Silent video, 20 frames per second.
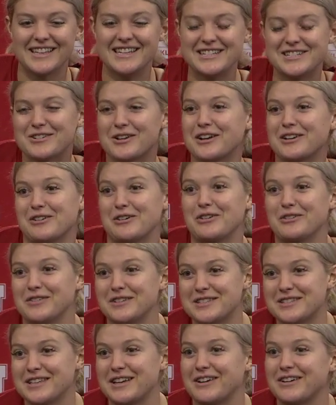trained all of
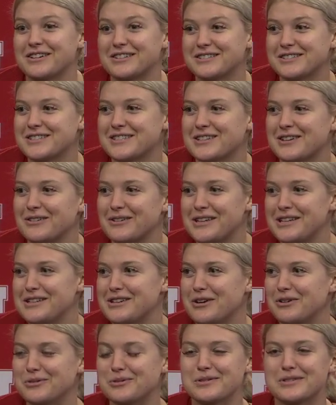us setters, so he
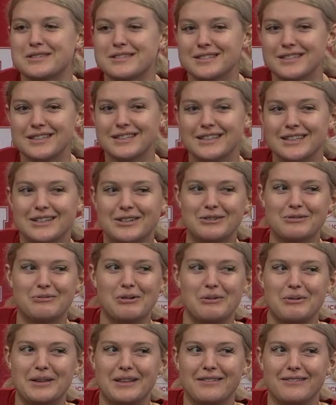knows
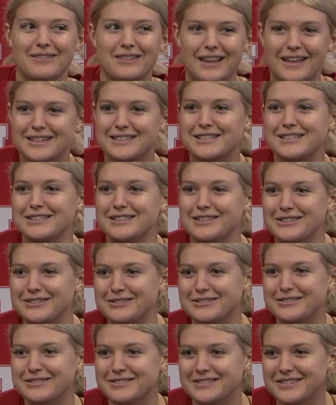what we like to
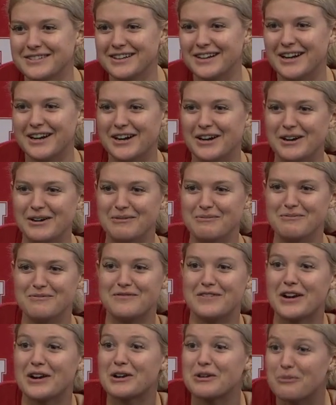do
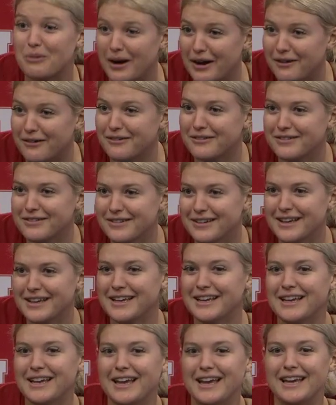very well.
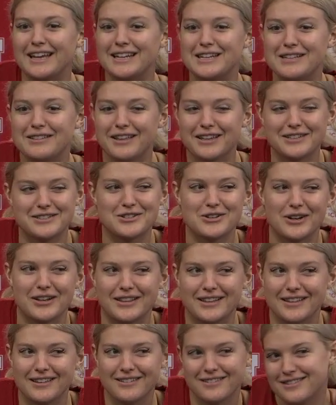And he, like,
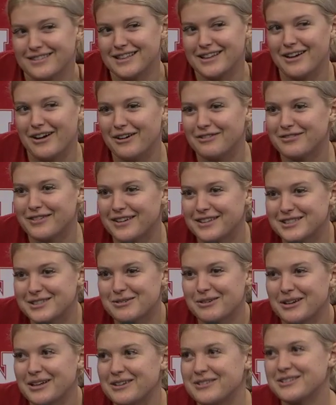trained the offense
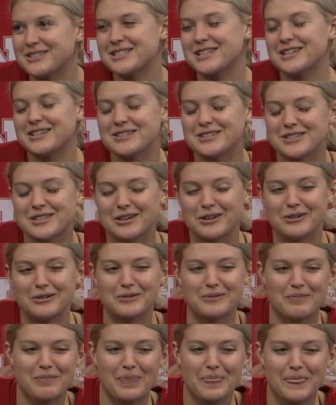while he was here, so
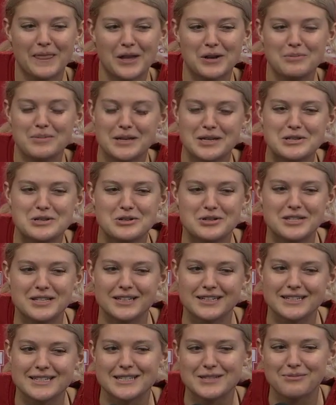it'll be interesting
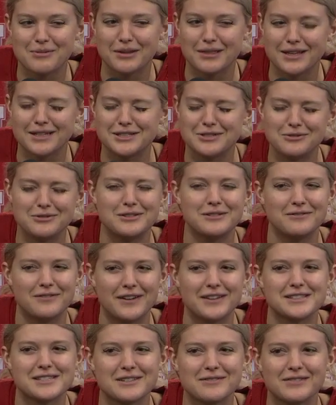to see what they do
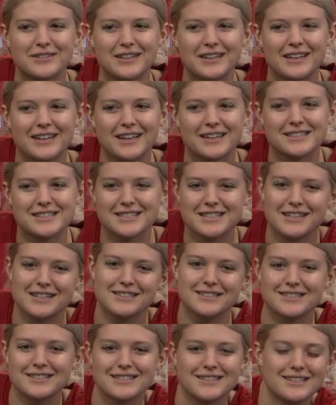defensively against
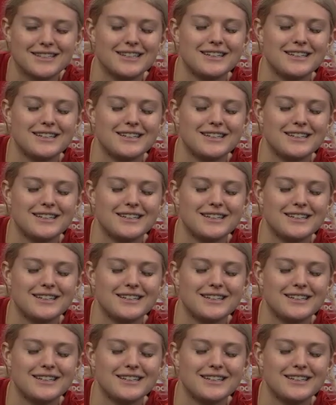us.